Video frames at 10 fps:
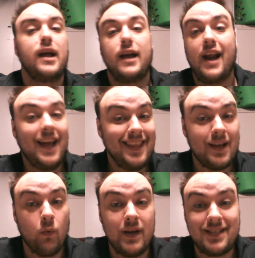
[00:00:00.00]
And I
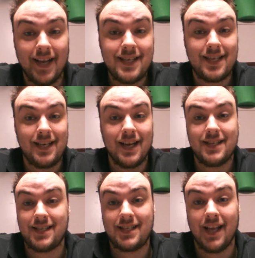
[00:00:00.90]
think what Dusty
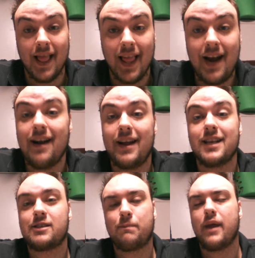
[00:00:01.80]
does is
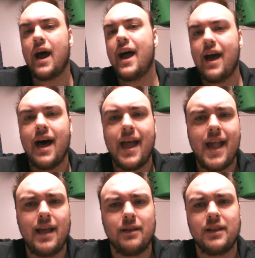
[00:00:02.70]
hilarious, but I
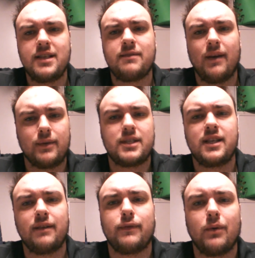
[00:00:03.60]
handle these folks a
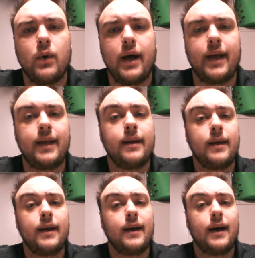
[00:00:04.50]
different way.
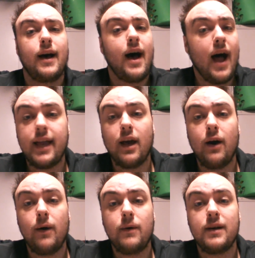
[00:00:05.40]
I
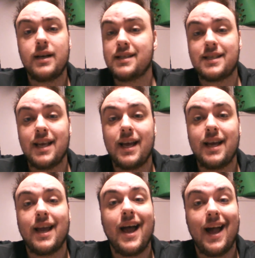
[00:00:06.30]
go and
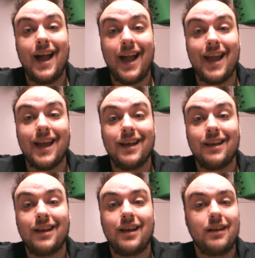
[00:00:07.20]
say, hey,
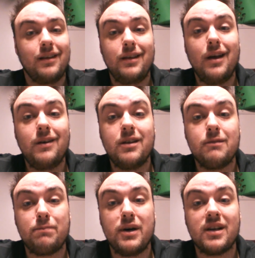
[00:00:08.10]
you know,
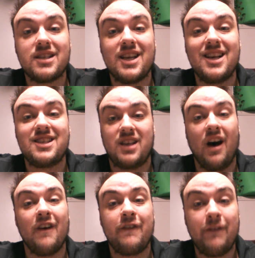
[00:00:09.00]
your book says
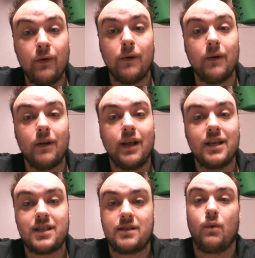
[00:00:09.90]
a fool
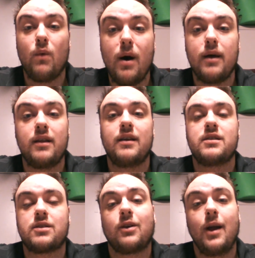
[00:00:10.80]
is the one
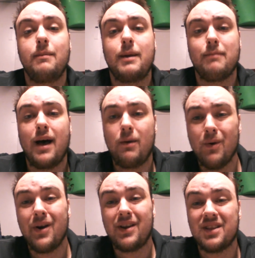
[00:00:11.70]
screaming my
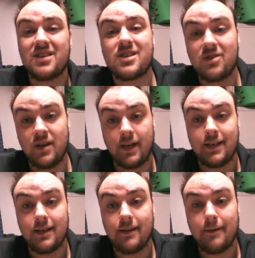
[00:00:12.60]
word in the street.